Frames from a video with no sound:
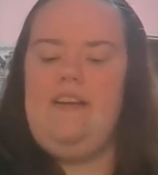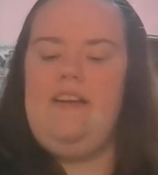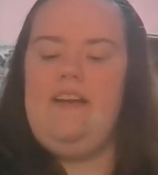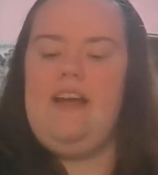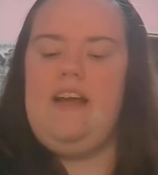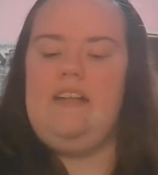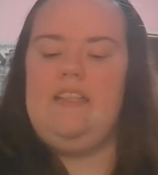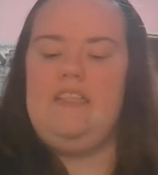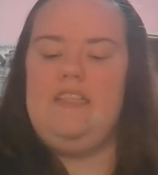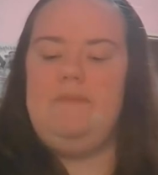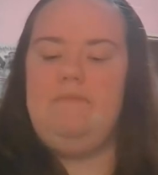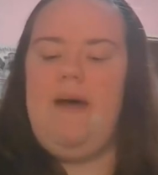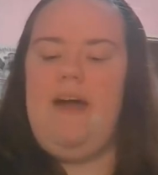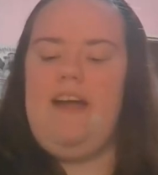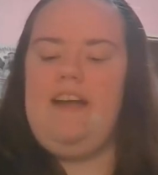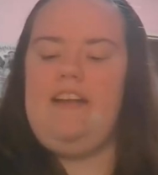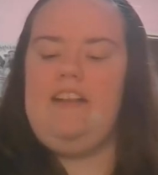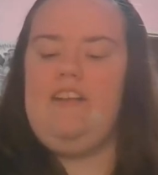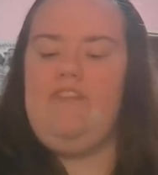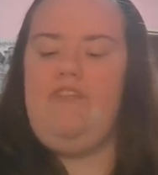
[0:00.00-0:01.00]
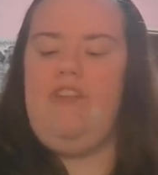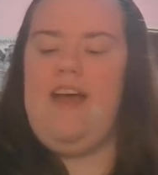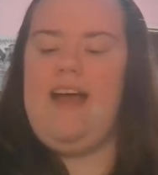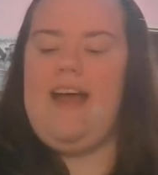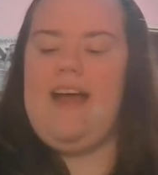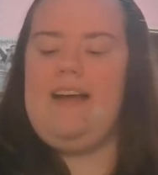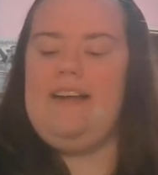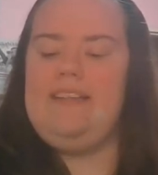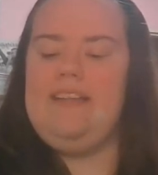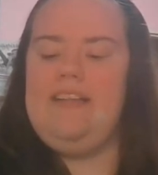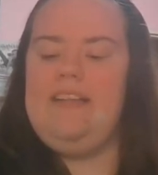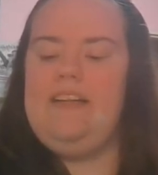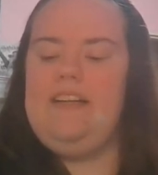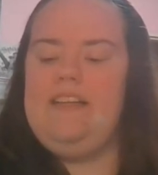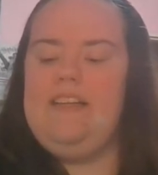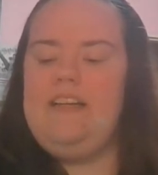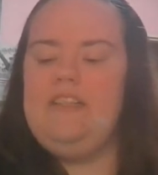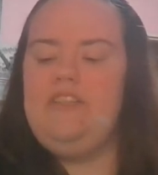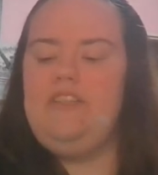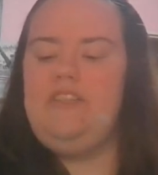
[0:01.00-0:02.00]
And spying the flags and the
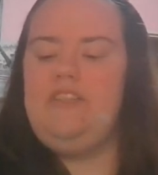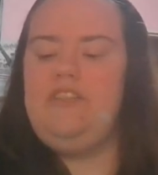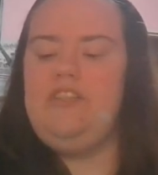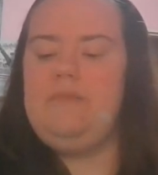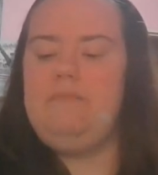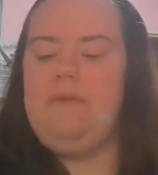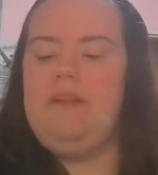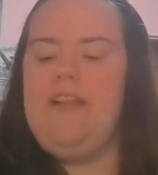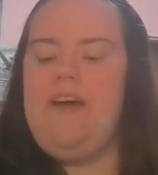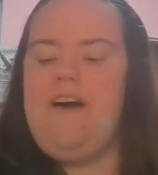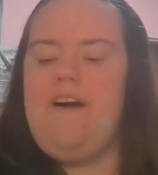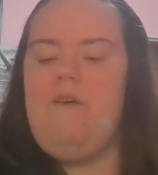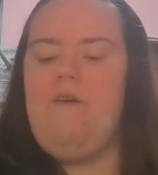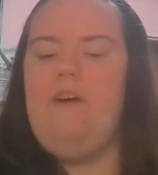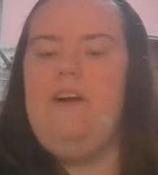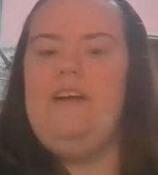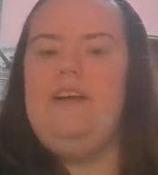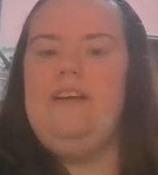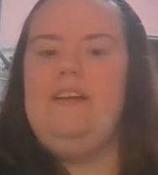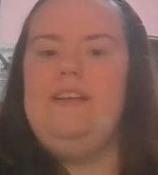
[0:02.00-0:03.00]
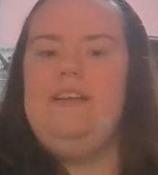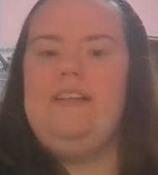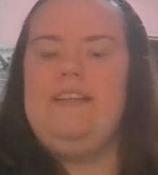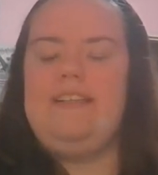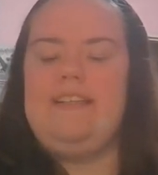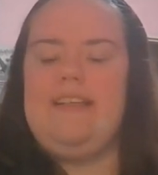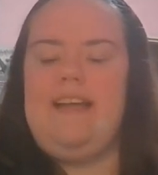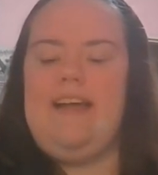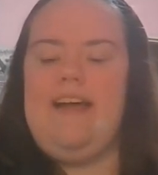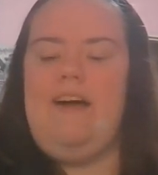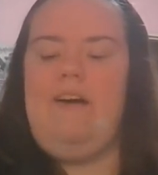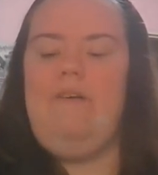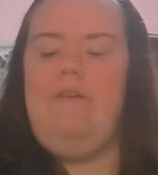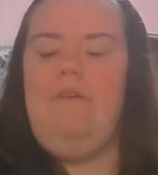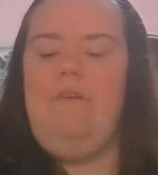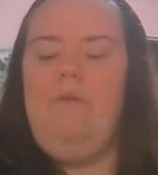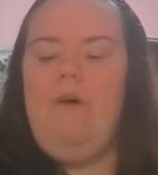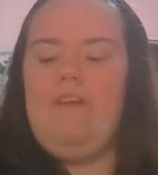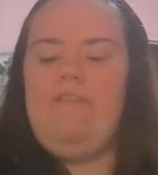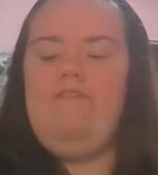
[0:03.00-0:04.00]
tents just below, she sang out,
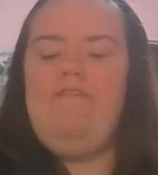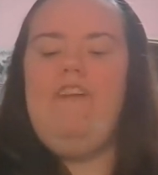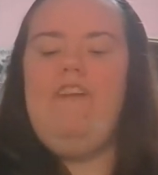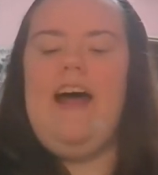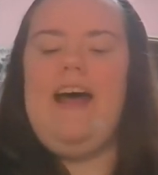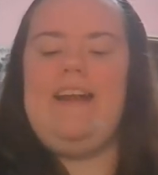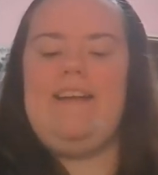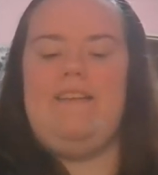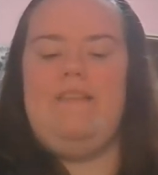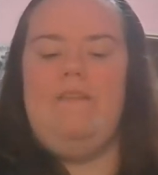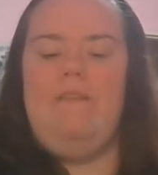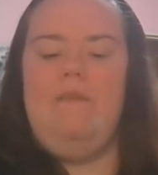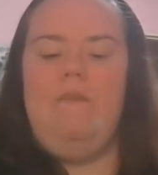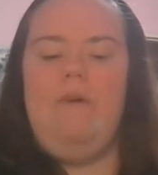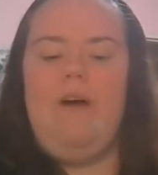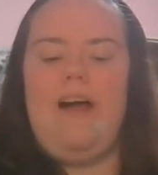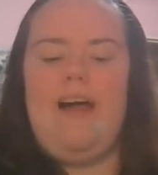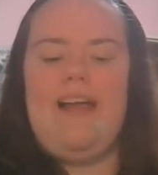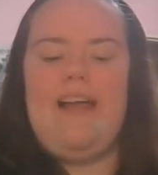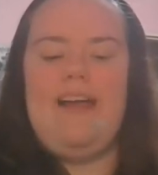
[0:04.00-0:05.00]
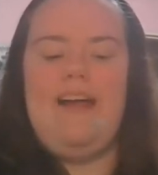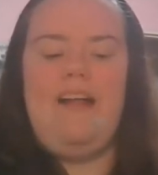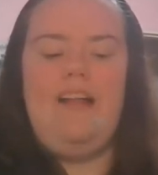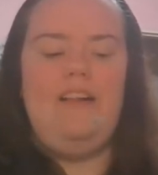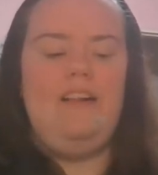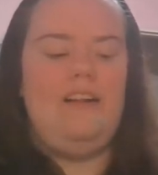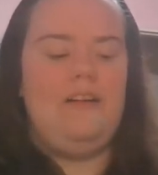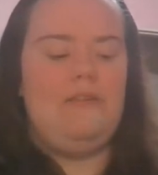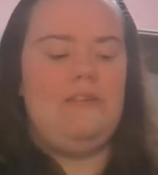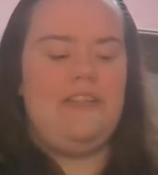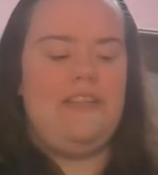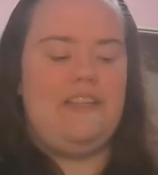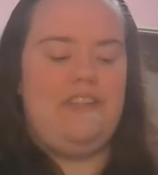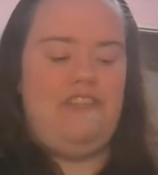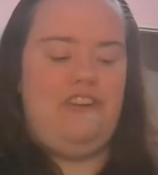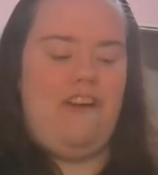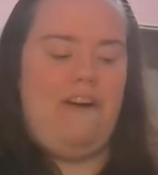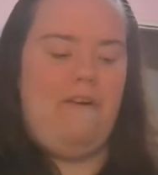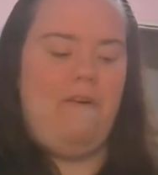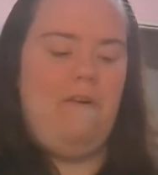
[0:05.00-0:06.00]
"What fun! Why, I'll go to the
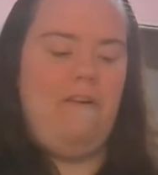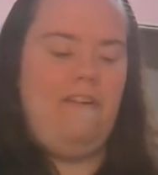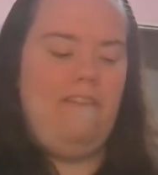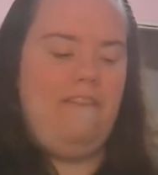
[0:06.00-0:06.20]
show."